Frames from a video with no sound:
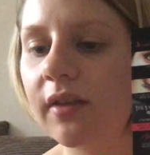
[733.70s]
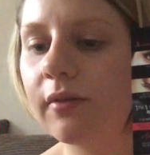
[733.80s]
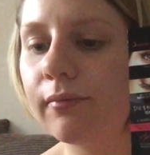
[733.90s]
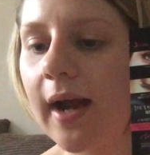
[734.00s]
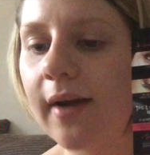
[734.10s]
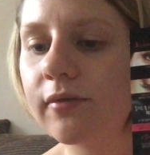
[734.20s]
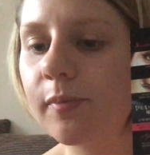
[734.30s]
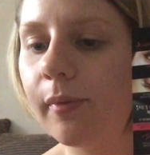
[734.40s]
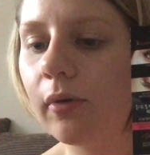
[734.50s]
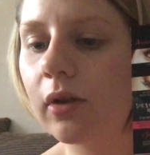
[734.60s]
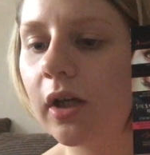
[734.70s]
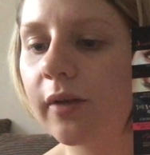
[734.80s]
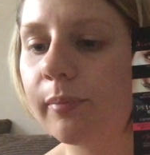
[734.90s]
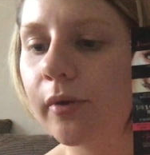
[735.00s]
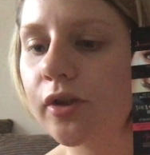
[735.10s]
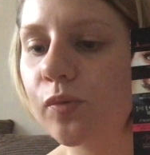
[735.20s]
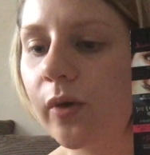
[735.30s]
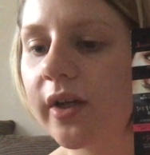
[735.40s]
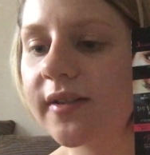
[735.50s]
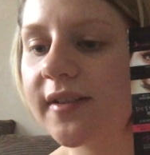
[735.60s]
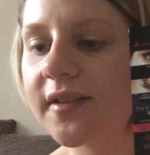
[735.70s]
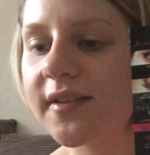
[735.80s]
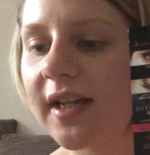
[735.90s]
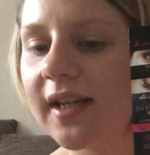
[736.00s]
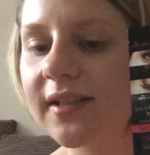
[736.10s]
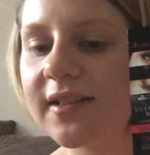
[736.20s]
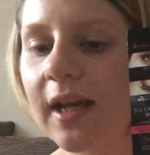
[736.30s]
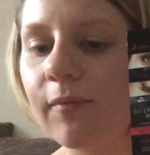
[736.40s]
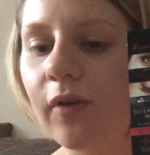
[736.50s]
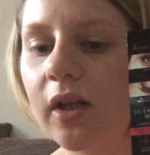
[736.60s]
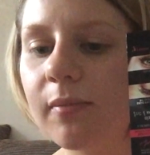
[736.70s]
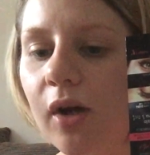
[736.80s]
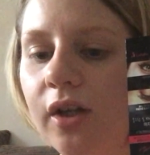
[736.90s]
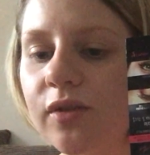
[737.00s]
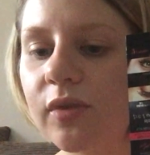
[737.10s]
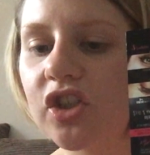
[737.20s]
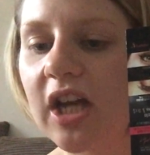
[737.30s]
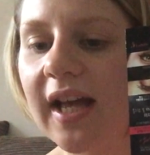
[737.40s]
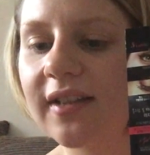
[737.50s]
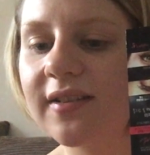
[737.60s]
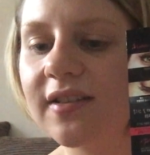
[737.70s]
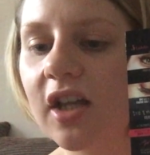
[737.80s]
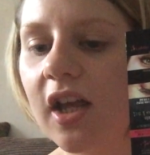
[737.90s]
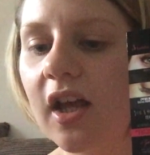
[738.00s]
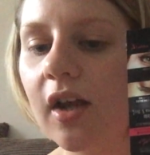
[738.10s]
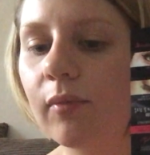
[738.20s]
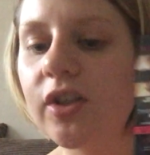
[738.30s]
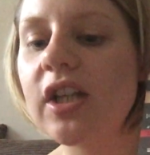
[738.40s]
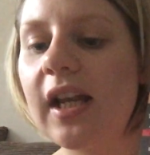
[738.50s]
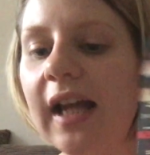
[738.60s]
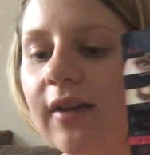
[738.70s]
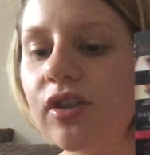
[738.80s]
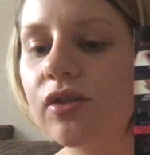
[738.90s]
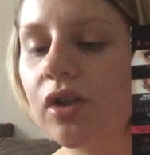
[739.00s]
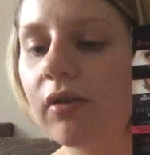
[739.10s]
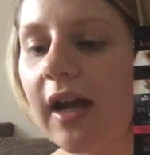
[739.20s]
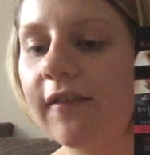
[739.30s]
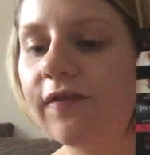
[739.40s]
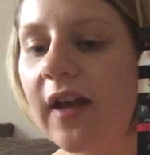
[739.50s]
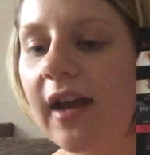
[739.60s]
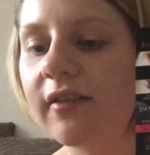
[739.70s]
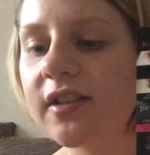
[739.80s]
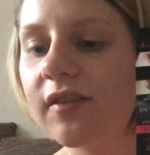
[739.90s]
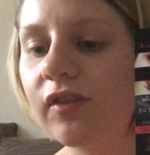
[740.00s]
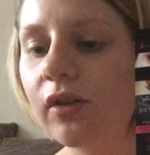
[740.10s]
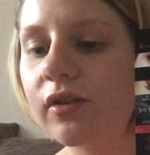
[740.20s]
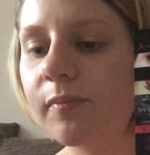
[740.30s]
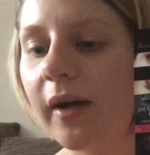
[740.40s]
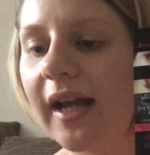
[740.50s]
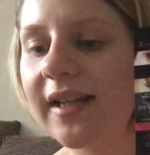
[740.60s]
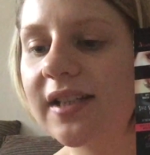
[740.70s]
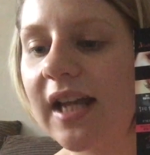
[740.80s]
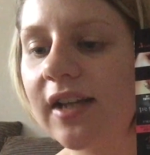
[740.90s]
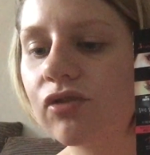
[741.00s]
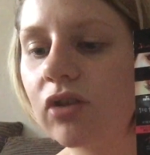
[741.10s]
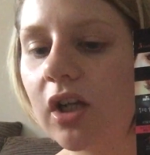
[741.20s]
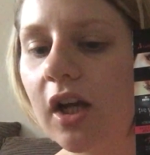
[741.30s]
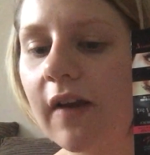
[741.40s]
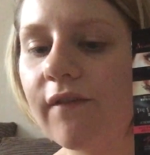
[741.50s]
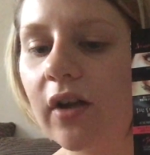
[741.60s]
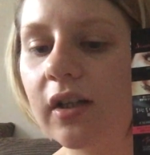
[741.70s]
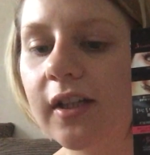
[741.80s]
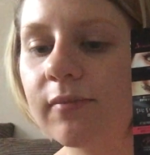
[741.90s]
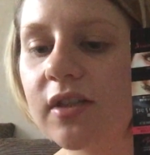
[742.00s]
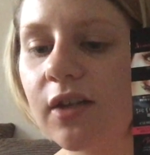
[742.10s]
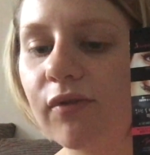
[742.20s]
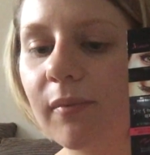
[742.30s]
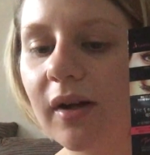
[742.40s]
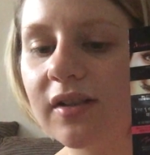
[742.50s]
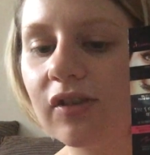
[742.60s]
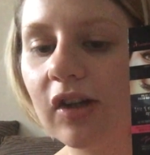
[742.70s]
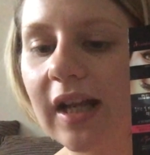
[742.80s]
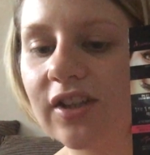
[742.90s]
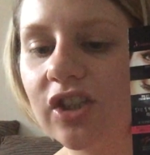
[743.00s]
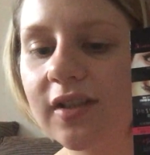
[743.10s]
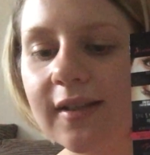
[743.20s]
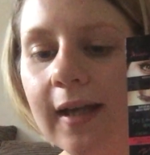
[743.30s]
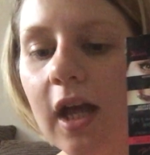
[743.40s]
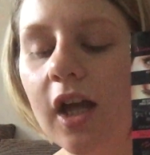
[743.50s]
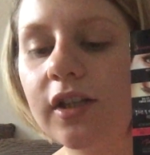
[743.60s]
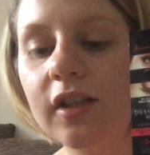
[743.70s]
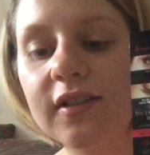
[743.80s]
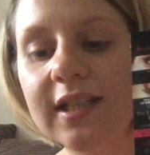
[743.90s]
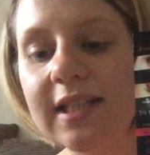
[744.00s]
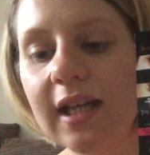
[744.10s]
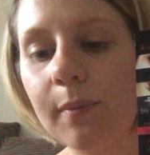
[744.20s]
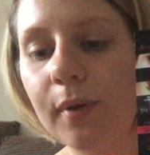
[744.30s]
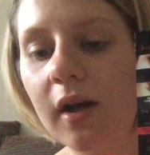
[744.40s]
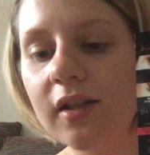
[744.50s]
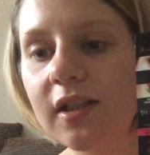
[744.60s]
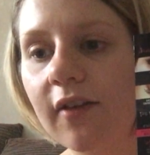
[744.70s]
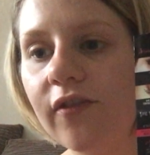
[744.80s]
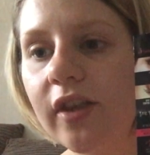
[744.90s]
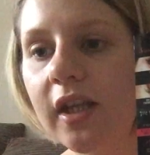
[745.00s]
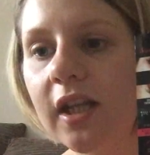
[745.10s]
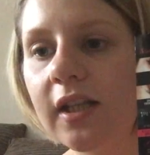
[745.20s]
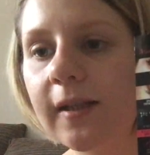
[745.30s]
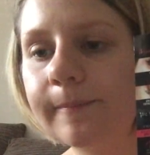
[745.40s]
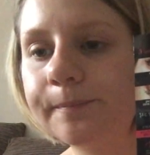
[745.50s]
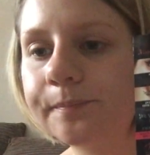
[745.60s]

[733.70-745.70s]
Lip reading: the round ball-like brush works as a second step volumizer which allows you to create various of looks by adding extra curl and volume to different parts of your lashes. Use a stick part of the